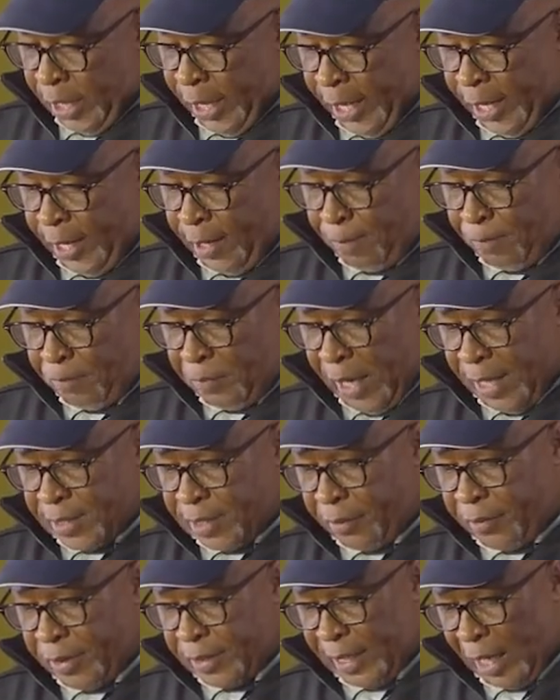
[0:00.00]
Um,
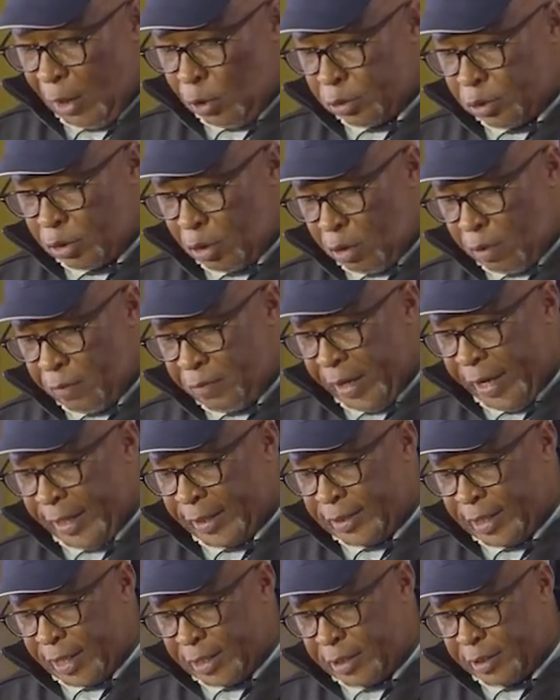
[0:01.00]
as a result of the
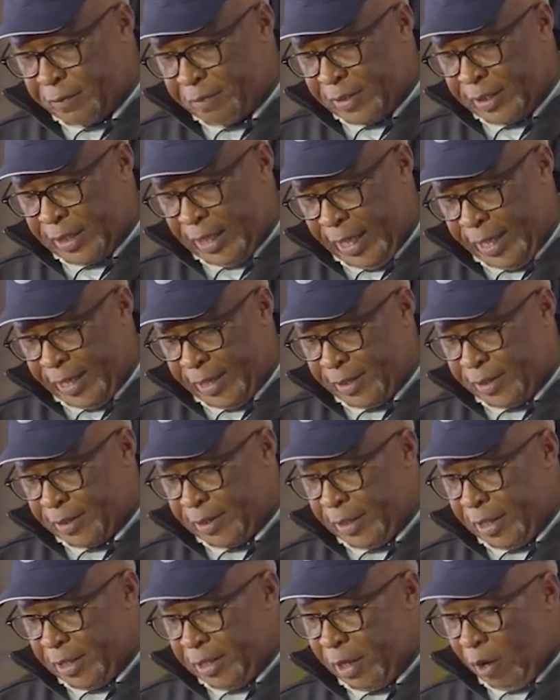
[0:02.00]
excessive
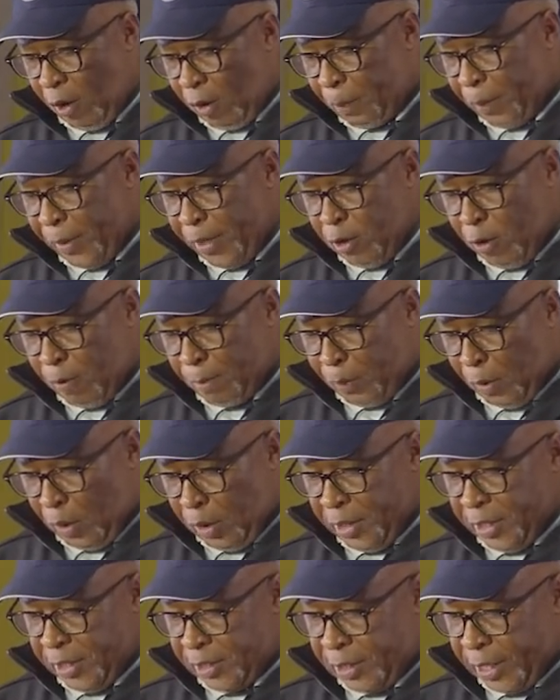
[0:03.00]
delays in the opening of
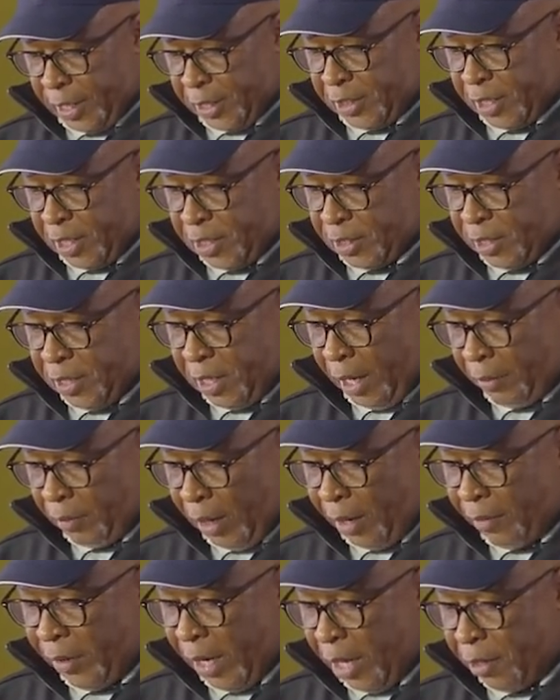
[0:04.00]
polling stations in
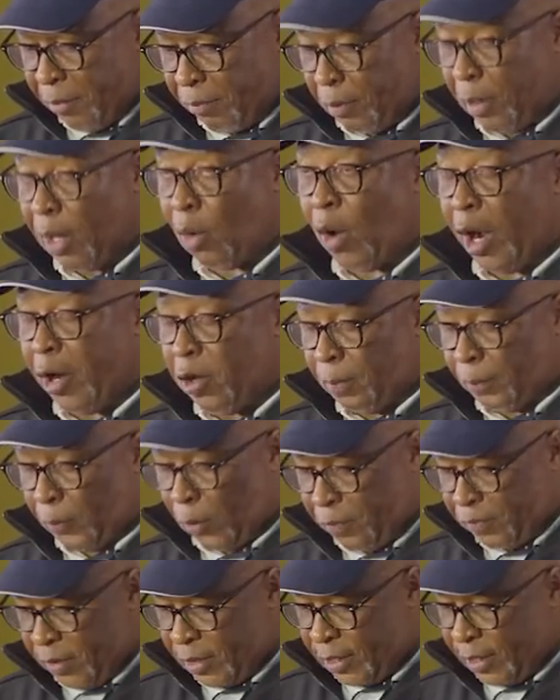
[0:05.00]
Harare and Bulawayo
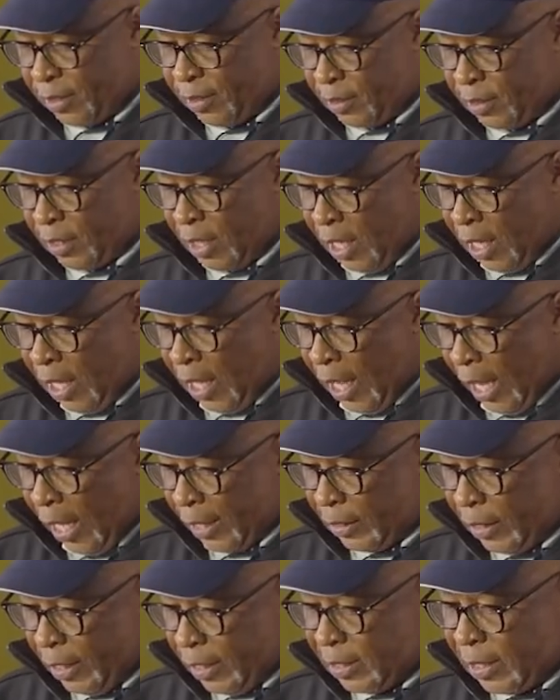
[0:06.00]
provinces,
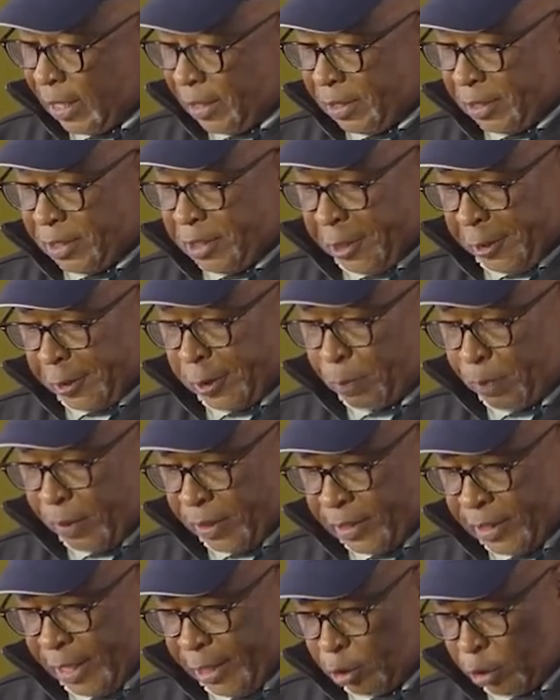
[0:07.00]
at least
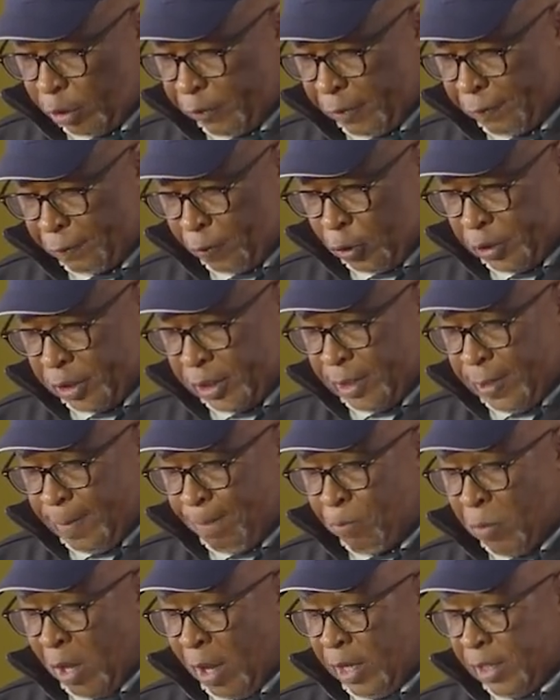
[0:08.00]
36% of the
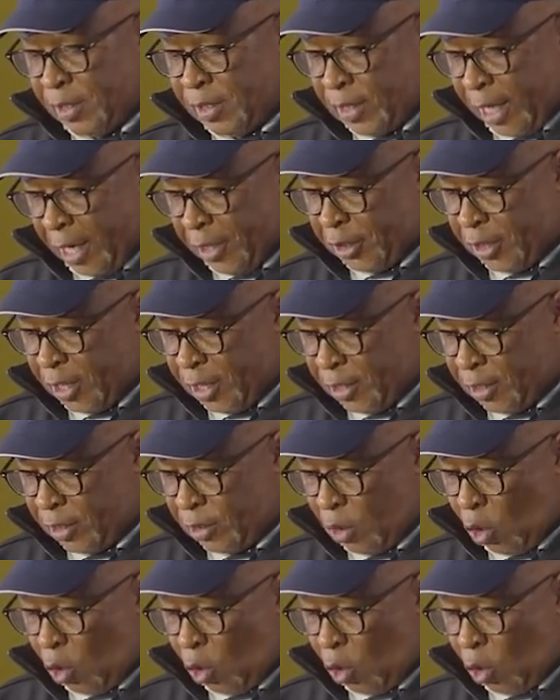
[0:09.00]
voting stations